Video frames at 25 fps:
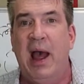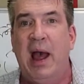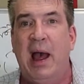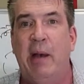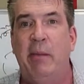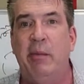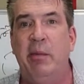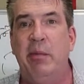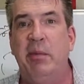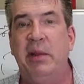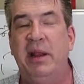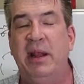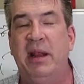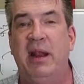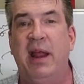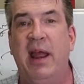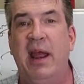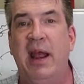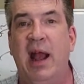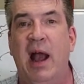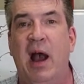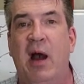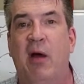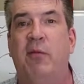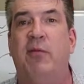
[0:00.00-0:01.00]
I'm going to be
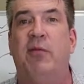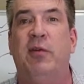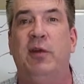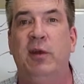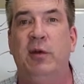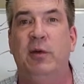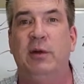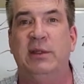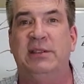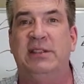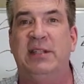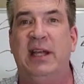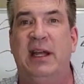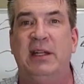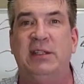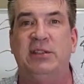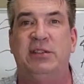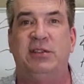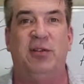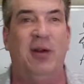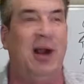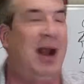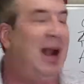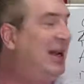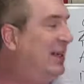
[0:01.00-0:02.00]
laying out for you a set of
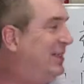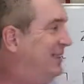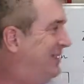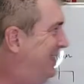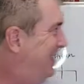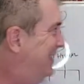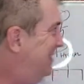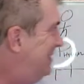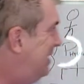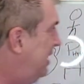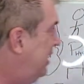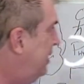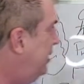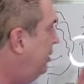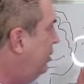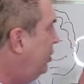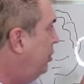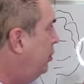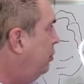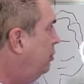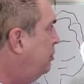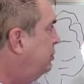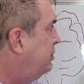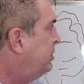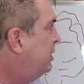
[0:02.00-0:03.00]
strategies that
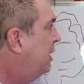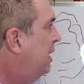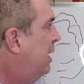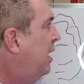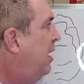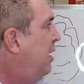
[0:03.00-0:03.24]
use